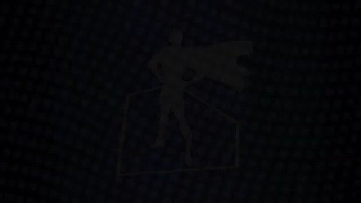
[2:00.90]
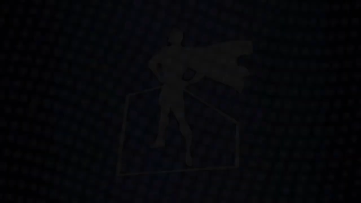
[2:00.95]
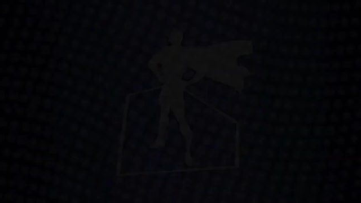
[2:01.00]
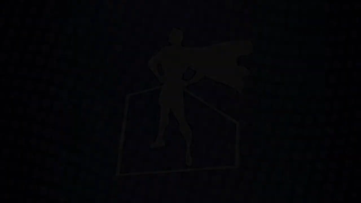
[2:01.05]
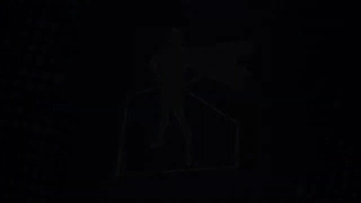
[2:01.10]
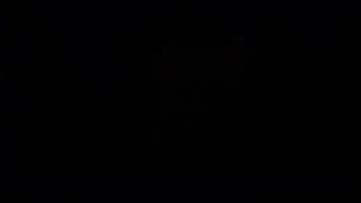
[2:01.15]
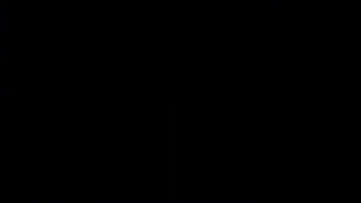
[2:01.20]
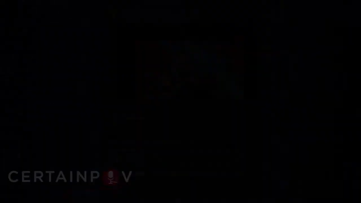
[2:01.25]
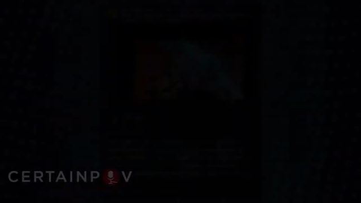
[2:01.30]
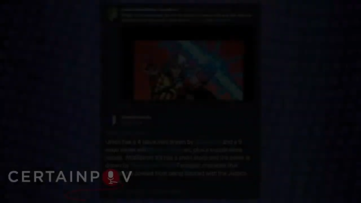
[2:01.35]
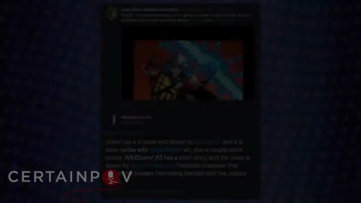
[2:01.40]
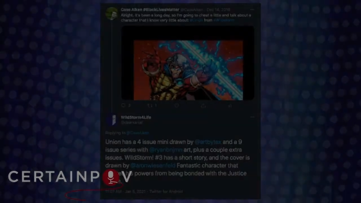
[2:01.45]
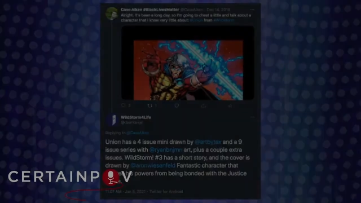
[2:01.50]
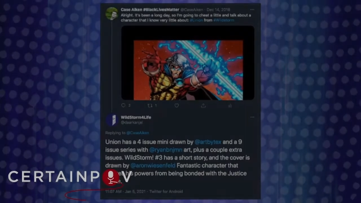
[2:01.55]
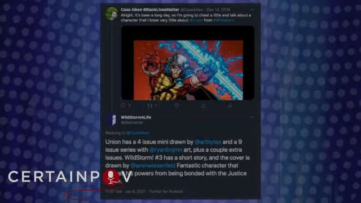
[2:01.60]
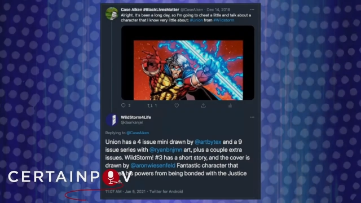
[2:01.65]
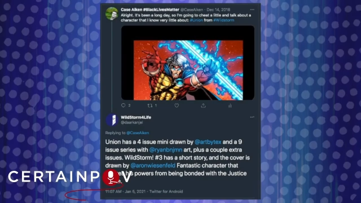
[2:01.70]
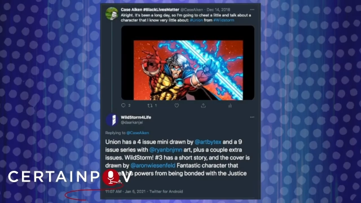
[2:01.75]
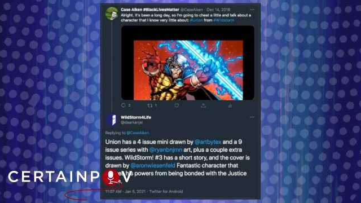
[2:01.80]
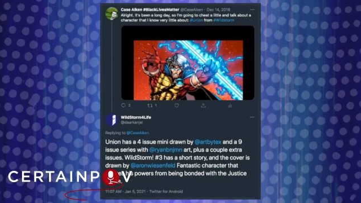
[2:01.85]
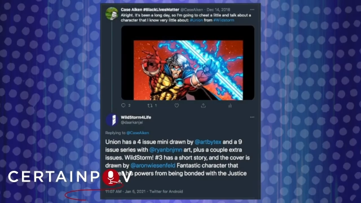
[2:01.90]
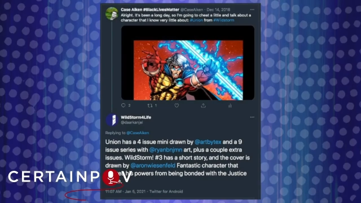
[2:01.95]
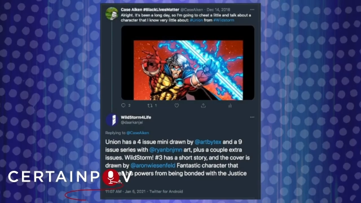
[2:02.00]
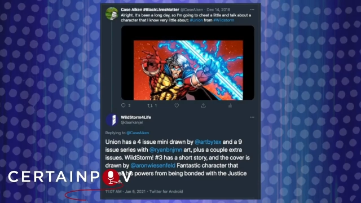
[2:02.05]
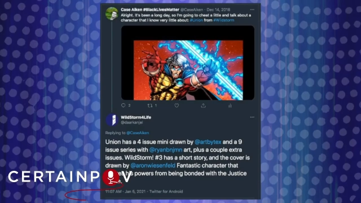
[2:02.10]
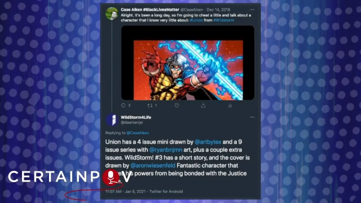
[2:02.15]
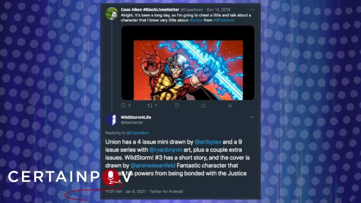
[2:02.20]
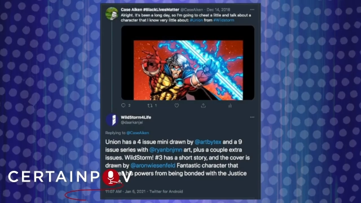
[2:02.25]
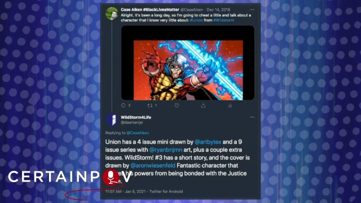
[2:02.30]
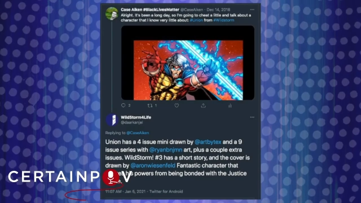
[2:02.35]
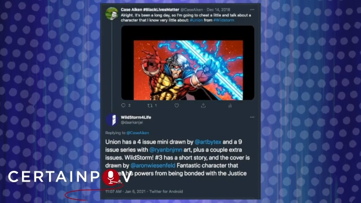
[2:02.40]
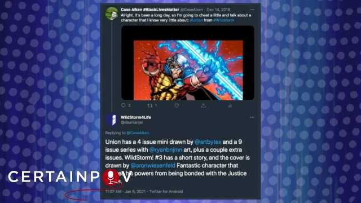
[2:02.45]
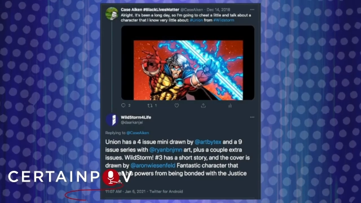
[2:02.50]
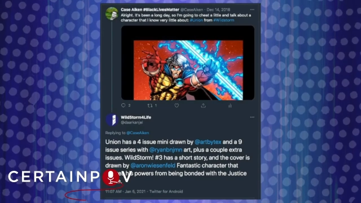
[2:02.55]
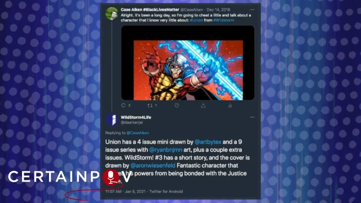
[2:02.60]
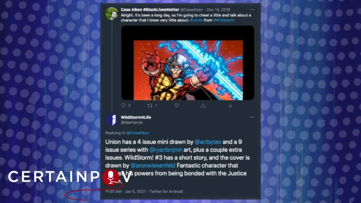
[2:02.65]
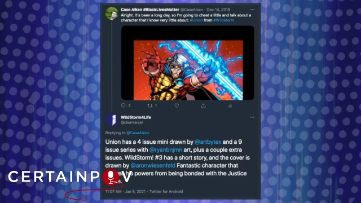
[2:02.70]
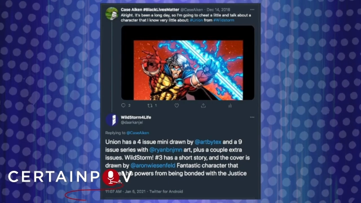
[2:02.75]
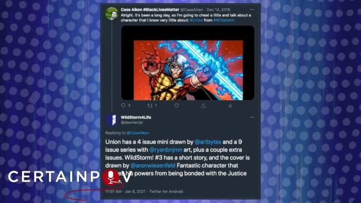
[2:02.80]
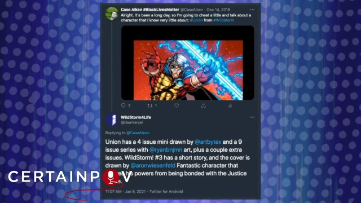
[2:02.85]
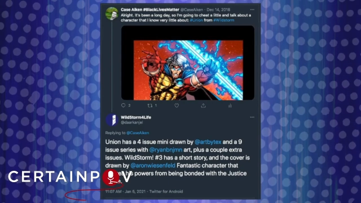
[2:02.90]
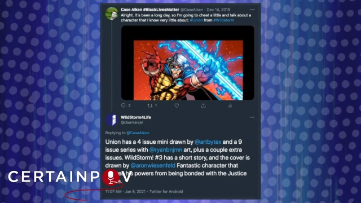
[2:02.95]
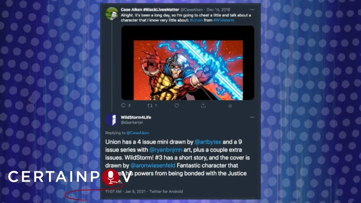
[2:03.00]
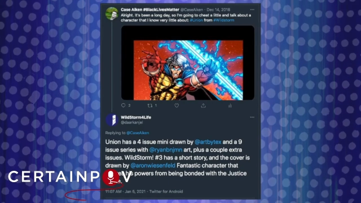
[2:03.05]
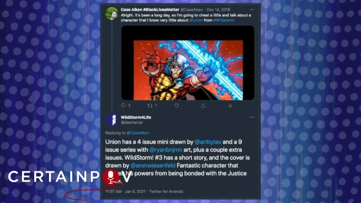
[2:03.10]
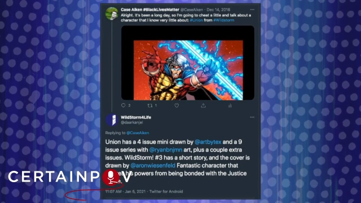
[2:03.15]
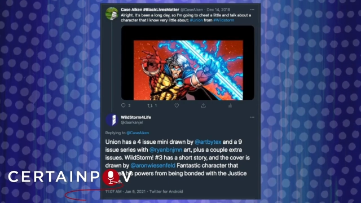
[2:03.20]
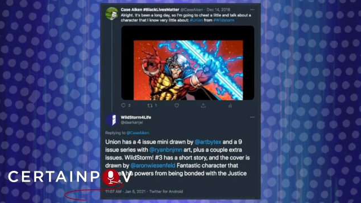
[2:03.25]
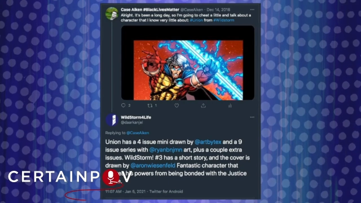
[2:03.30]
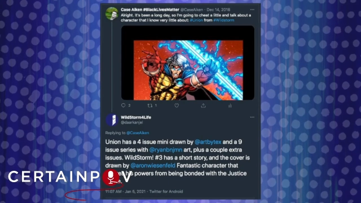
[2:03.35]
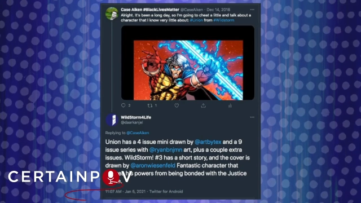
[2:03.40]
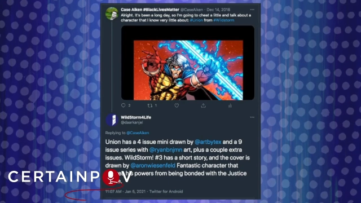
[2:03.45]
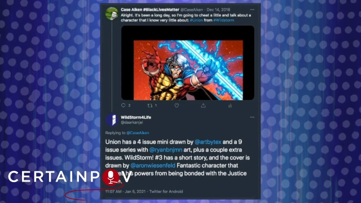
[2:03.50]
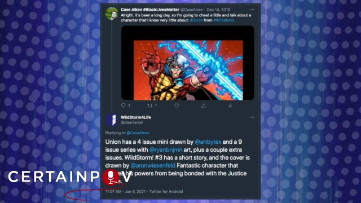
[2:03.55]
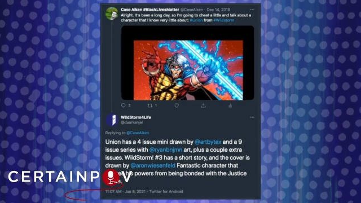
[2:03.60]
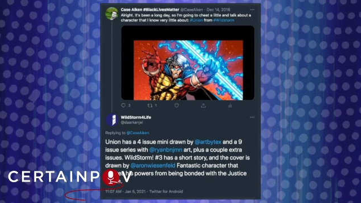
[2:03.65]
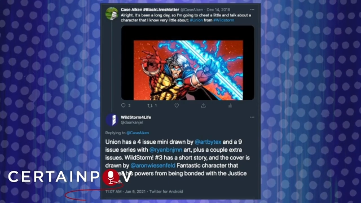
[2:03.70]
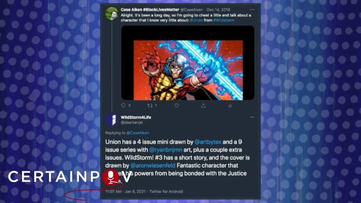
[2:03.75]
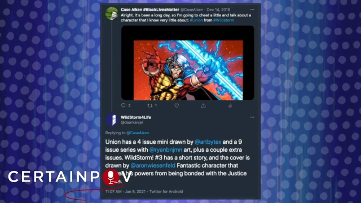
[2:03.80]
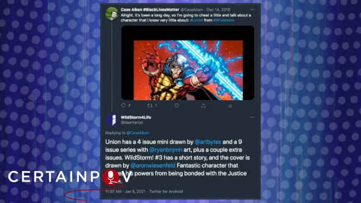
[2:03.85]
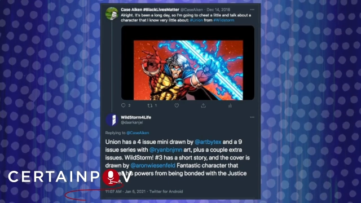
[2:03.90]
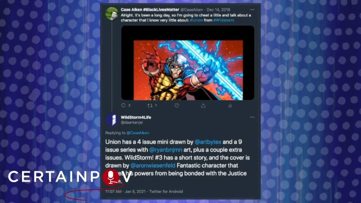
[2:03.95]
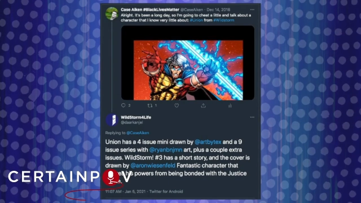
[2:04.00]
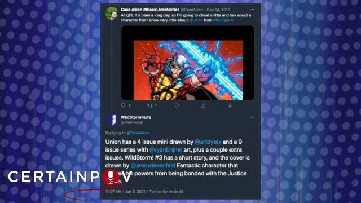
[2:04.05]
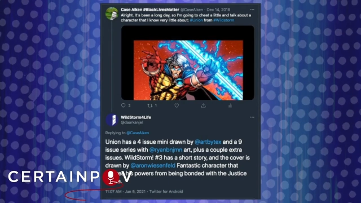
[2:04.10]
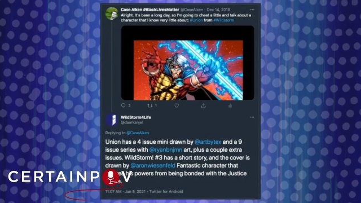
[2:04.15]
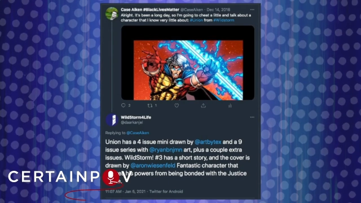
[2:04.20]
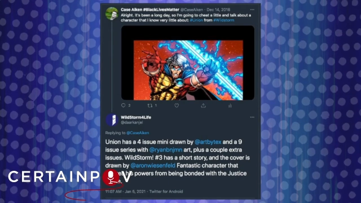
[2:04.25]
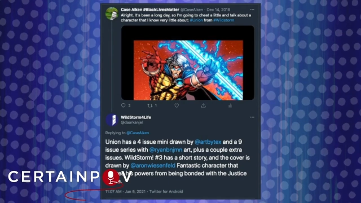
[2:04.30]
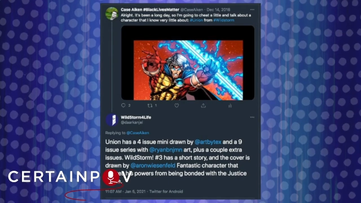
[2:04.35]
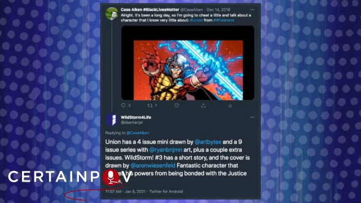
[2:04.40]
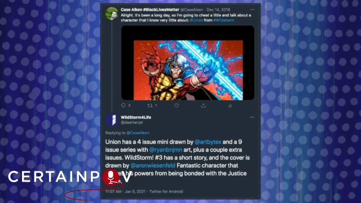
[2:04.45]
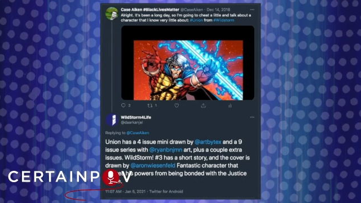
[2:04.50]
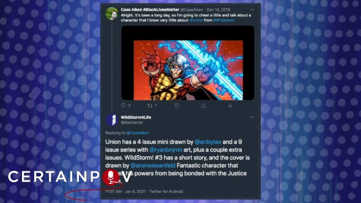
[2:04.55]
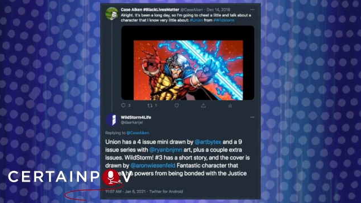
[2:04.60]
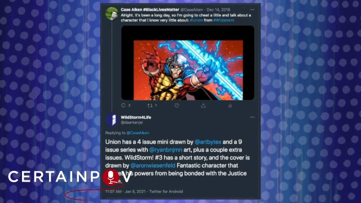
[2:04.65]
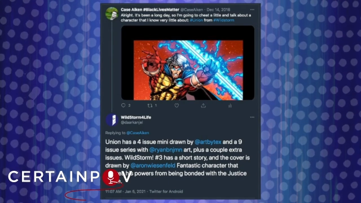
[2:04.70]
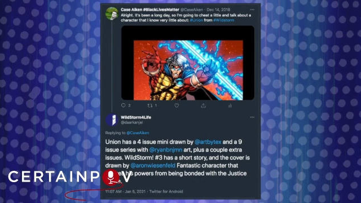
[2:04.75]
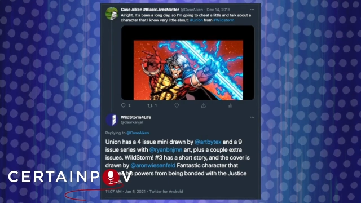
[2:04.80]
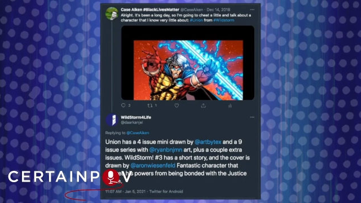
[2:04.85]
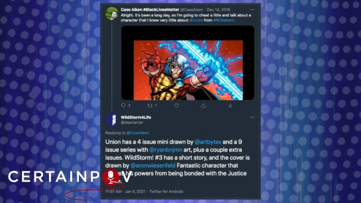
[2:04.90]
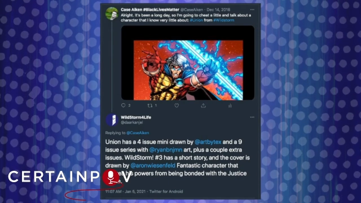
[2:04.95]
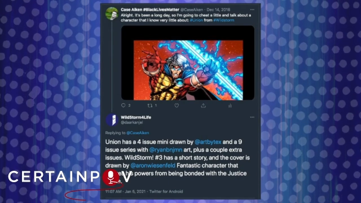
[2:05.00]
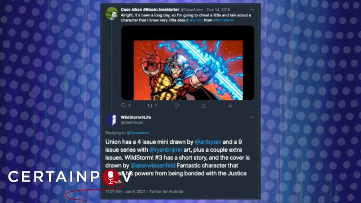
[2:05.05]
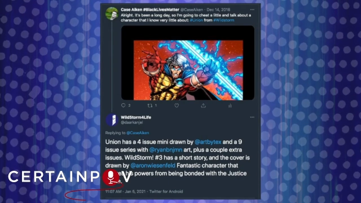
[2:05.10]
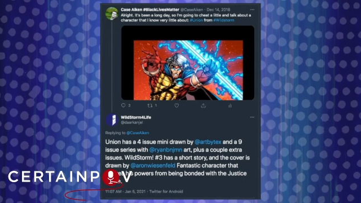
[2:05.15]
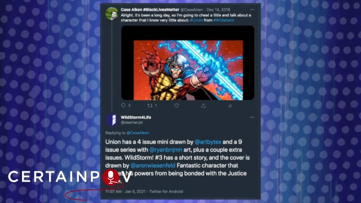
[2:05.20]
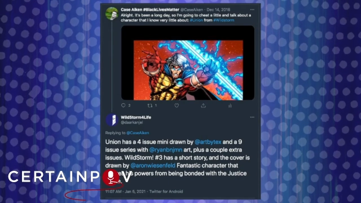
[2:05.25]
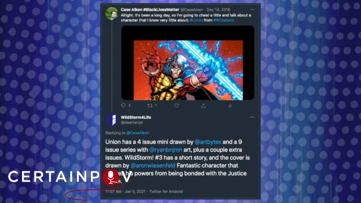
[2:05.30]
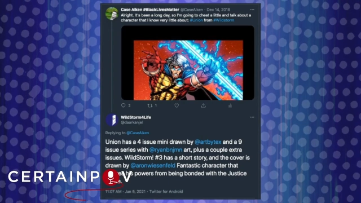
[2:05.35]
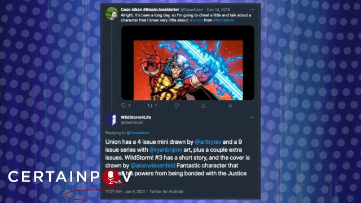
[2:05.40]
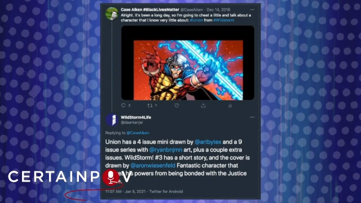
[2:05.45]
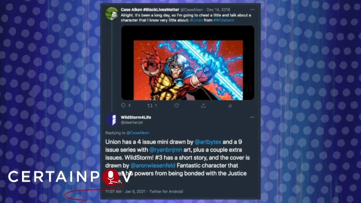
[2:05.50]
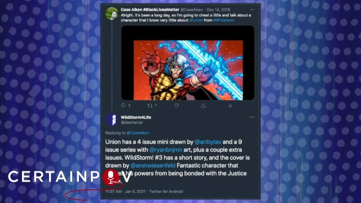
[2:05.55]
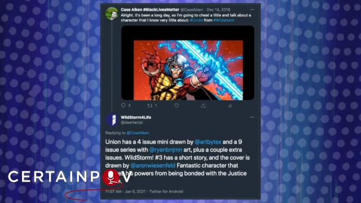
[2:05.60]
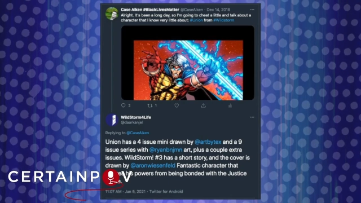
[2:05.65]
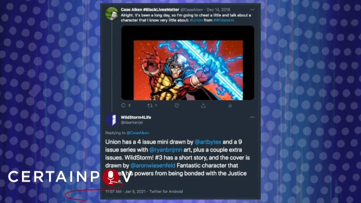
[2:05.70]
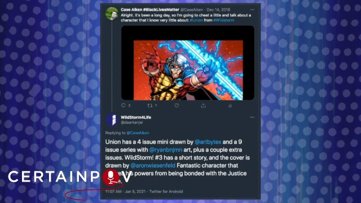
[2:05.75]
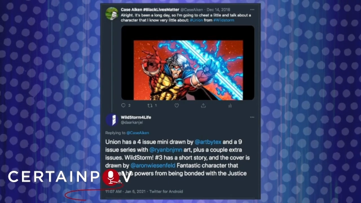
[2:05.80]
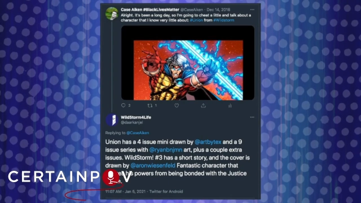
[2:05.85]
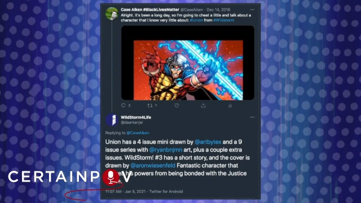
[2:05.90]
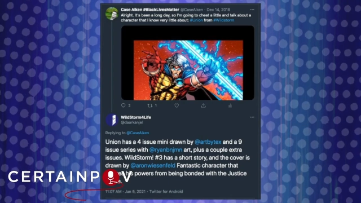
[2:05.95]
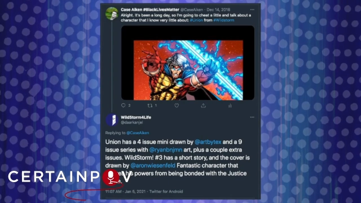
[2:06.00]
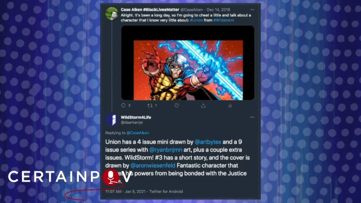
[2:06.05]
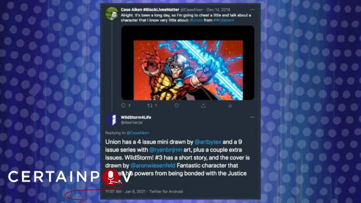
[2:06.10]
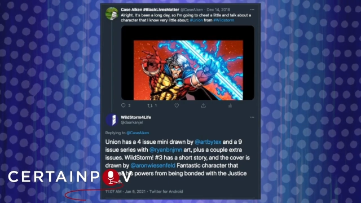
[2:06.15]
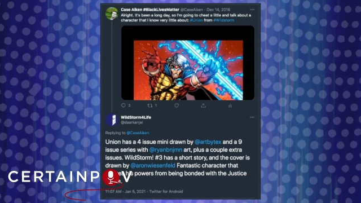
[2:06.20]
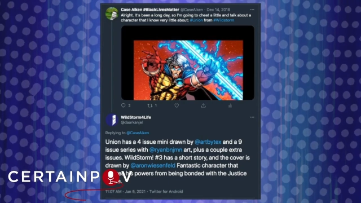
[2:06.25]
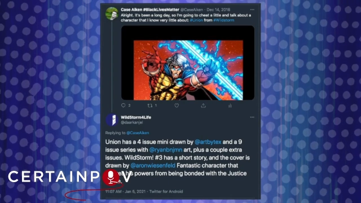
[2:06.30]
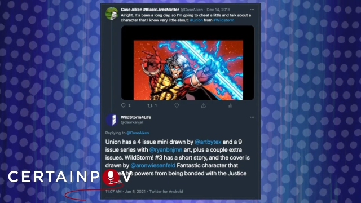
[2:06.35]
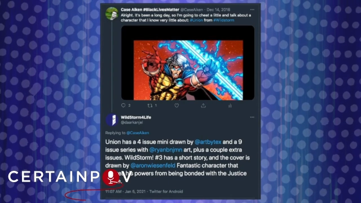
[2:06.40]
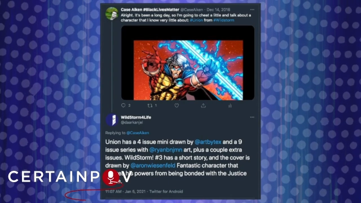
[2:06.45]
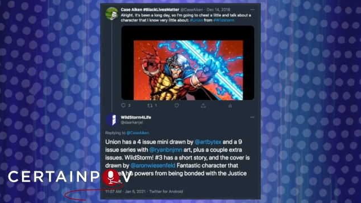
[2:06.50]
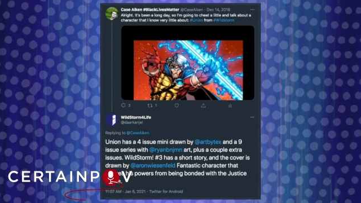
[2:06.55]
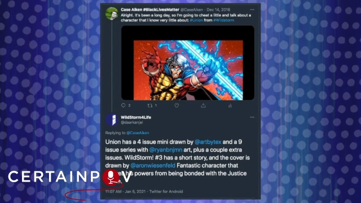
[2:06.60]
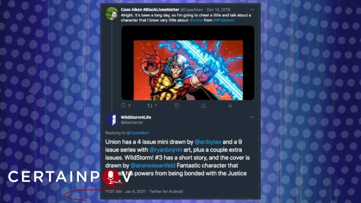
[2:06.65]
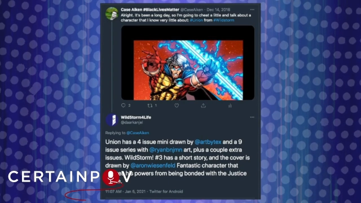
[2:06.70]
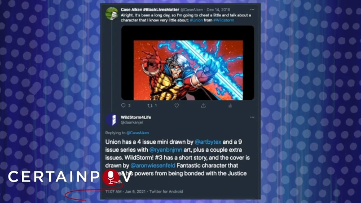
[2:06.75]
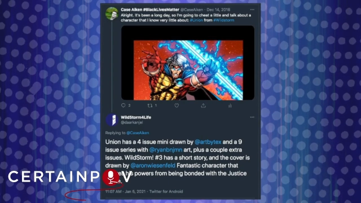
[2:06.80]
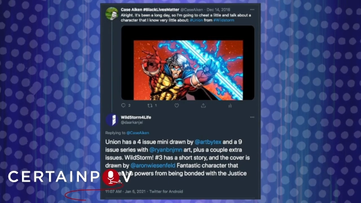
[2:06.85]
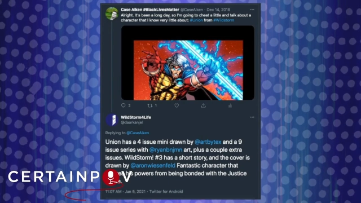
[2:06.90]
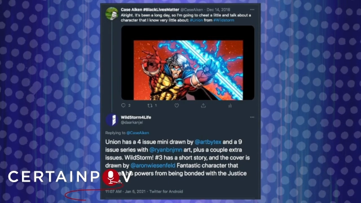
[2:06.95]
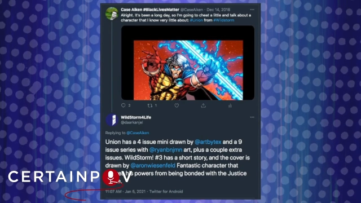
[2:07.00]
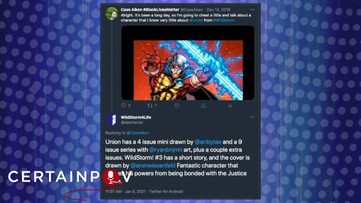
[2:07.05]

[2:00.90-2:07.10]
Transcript: Nobody's mouth can be seen.